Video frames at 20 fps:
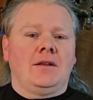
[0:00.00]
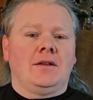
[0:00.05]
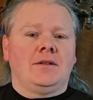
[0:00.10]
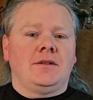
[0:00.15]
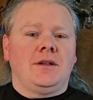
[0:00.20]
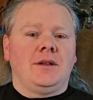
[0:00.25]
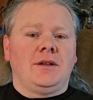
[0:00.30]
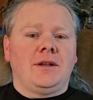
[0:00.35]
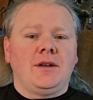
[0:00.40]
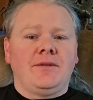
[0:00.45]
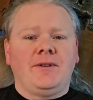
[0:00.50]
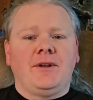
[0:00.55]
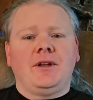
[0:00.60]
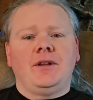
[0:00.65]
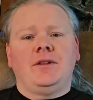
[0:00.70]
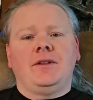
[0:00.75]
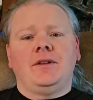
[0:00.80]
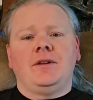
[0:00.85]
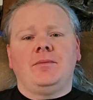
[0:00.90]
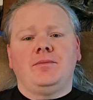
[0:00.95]

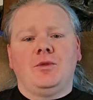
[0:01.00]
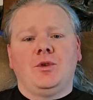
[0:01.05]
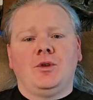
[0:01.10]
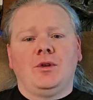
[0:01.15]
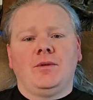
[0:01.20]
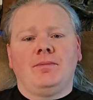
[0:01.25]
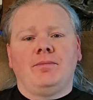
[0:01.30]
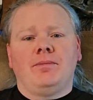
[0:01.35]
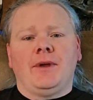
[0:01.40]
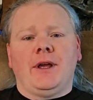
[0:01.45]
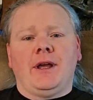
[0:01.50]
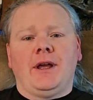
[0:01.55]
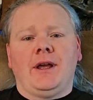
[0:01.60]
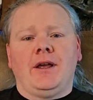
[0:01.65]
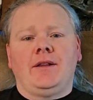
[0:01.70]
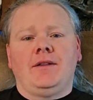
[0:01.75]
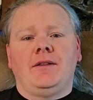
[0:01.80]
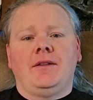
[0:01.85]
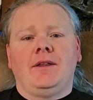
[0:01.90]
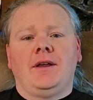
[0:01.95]
significantly more
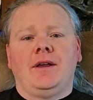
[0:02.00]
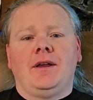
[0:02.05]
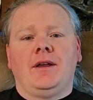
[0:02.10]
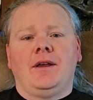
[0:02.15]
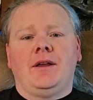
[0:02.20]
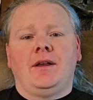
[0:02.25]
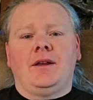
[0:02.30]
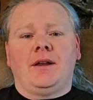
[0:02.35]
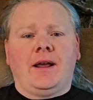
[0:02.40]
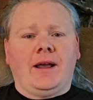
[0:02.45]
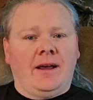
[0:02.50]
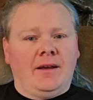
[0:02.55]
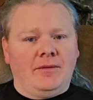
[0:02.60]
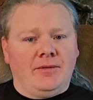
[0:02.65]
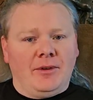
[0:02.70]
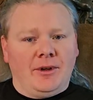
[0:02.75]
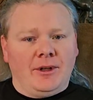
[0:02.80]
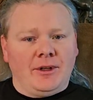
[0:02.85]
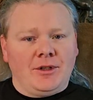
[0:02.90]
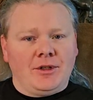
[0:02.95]
bad than
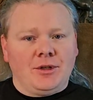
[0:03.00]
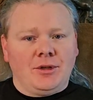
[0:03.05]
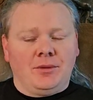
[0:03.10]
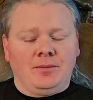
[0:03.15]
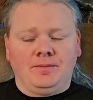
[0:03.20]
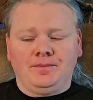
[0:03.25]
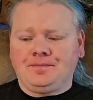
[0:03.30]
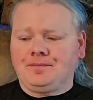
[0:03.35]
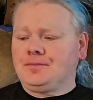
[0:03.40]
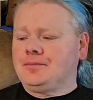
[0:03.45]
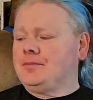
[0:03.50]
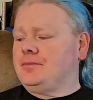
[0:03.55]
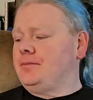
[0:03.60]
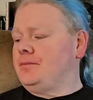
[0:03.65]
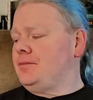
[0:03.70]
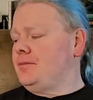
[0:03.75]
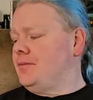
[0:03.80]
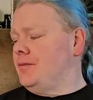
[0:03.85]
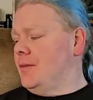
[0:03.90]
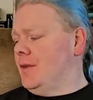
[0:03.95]
average.
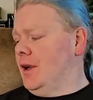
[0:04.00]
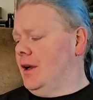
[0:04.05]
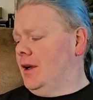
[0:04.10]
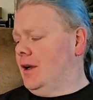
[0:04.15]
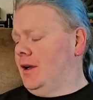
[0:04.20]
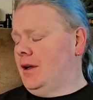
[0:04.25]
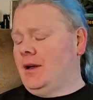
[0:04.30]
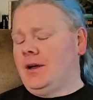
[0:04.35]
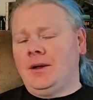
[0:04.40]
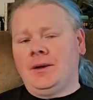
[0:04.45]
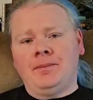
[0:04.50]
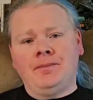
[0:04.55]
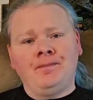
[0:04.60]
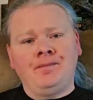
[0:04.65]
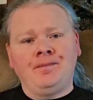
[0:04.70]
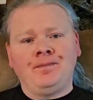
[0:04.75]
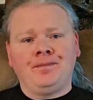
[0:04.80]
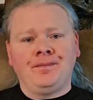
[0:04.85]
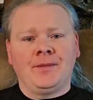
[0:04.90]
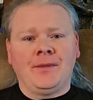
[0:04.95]
And
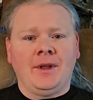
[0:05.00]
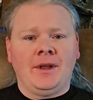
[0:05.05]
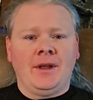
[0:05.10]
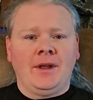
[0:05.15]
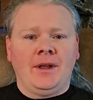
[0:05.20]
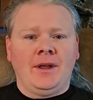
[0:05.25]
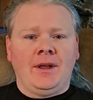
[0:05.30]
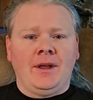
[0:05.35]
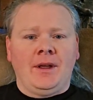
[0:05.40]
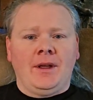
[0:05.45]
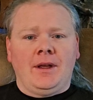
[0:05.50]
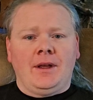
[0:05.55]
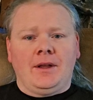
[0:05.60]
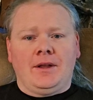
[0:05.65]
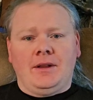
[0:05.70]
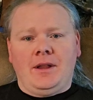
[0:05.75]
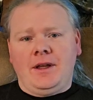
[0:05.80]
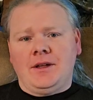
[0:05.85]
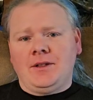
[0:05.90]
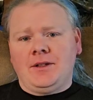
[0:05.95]

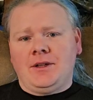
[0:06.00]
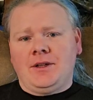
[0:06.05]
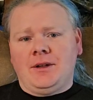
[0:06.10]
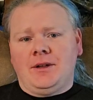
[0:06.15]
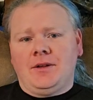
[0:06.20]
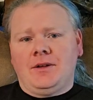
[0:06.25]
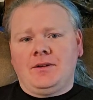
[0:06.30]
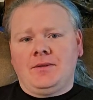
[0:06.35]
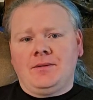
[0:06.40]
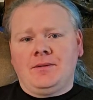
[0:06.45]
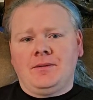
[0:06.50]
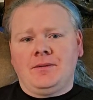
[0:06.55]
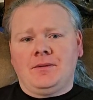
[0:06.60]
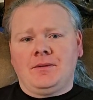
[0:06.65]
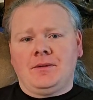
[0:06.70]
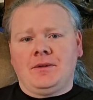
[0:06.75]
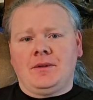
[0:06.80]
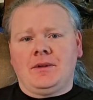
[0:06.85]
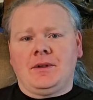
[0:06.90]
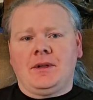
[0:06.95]
last year,
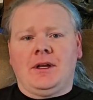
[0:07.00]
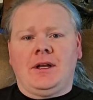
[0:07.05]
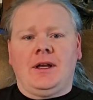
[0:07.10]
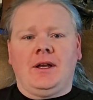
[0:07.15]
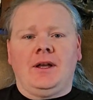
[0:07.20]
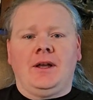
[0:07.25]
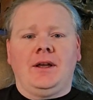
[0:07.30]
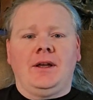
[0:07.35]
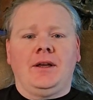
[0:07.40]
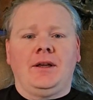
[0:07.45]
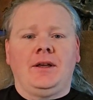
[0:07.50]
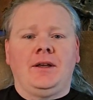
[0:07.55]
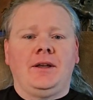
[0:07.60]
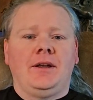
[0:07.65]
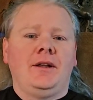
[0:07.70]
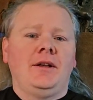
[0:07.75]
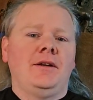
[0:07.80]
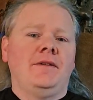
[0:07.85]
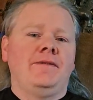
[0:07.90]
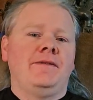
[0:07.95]
I
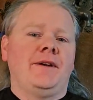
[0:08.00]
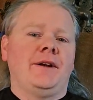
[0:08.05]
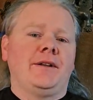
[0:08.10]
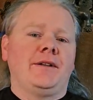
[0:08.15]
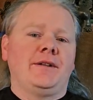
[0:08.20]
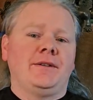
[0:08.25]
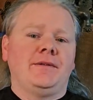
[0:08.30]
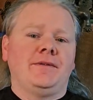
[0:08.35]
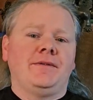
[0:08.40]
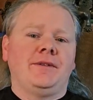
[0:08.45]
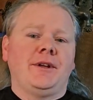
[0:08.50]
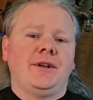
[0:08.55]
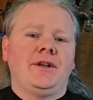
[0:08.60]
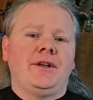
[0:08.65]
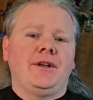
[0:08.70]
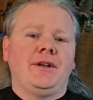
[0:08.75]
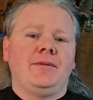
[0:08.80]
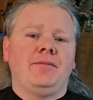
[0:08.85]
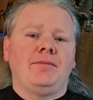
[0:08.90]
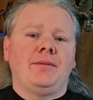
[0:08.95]

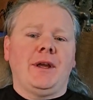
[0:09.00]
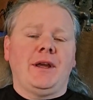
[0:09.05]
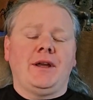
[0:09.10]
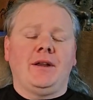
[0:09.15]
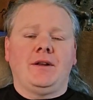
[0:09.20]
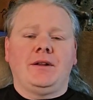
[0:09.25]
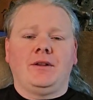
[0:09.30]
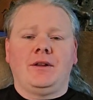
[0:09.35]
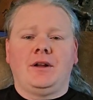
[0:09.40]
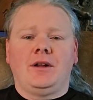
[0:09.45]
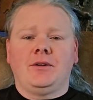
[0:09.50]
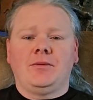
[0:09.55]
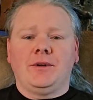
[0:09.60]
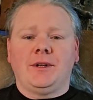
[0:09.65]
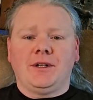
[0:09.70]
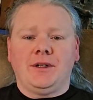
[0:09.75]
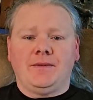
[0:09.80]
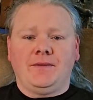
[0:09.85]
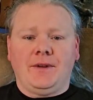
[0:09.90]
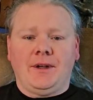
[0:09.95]
ineffectively made a
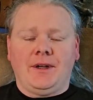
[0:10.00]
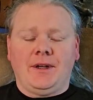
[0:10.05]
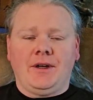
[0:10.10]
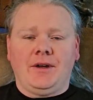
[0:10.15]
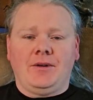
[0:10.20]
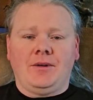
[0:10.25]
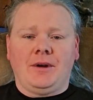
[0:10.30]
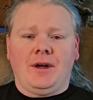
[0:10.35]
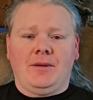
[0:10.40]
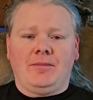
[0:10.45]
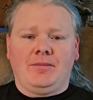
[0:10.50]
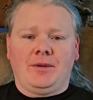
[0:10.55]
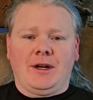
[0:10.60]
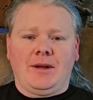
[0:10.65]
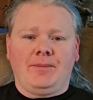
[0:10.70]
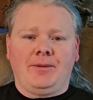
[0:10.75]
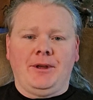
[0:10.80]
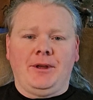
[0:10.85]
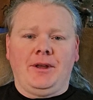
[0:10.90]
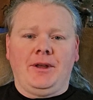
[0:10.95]
long-winded video on
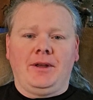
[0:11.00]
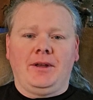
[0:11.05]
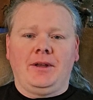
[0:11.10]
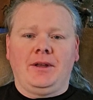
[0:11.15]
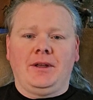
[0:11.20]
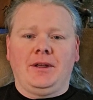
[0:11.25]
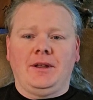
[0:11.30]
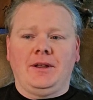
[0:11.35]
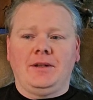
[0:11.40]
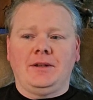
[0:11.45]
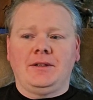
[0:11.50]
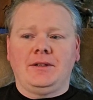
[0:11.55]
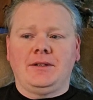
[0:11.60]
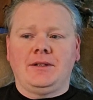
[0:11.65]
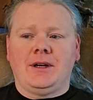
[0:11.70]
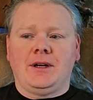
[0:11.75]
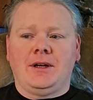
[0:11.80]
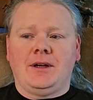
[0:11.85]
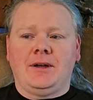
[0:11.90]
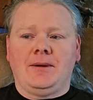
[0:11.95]
prepping,
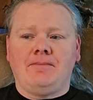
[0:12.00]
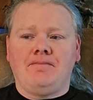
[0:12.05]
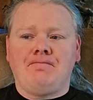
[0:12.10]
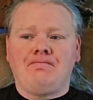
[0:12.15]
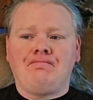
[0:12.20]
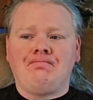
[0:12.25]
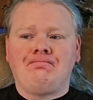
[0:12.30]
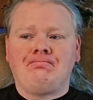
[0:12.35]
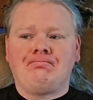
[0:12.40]
and